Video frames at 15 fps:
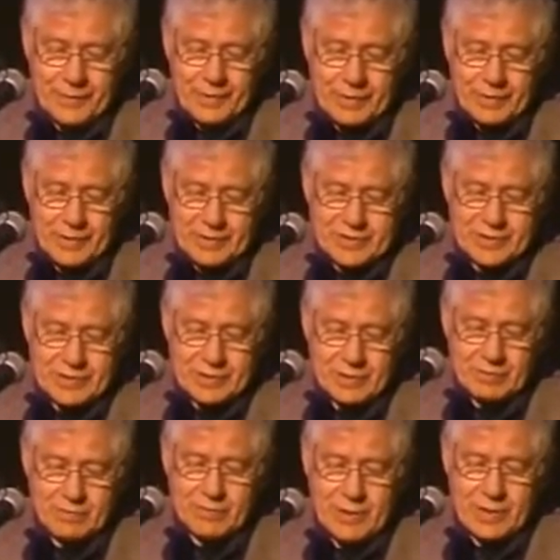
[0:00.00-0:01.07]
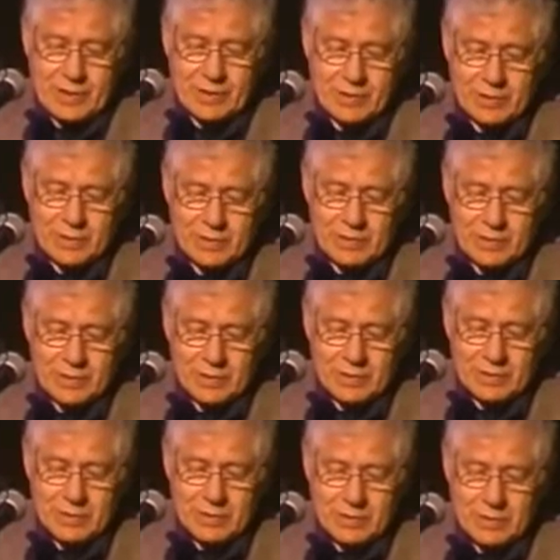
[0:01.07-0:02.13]
That's on my
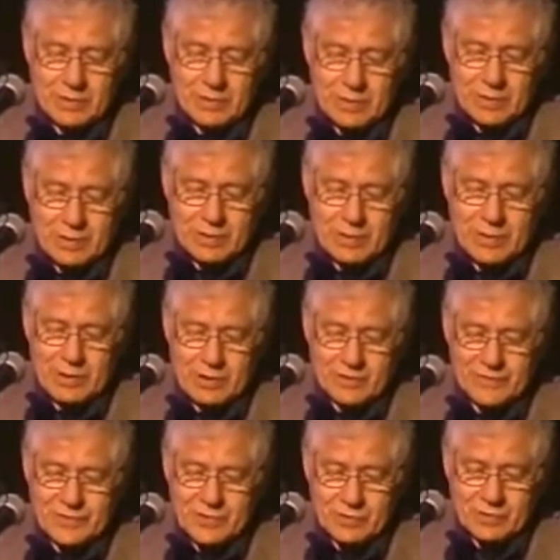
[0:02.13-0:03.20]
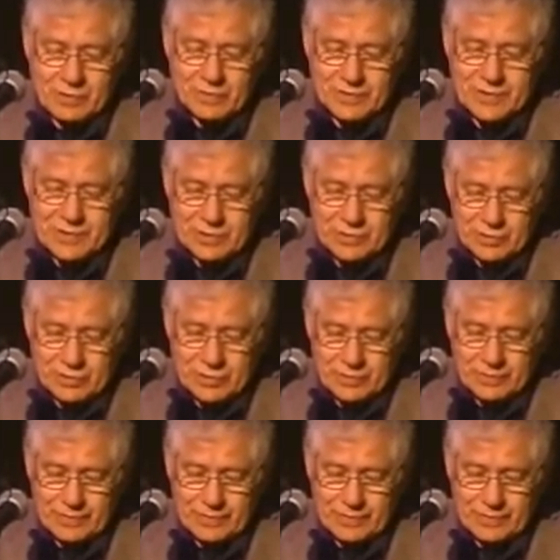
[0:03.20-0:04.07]
day of circumcision.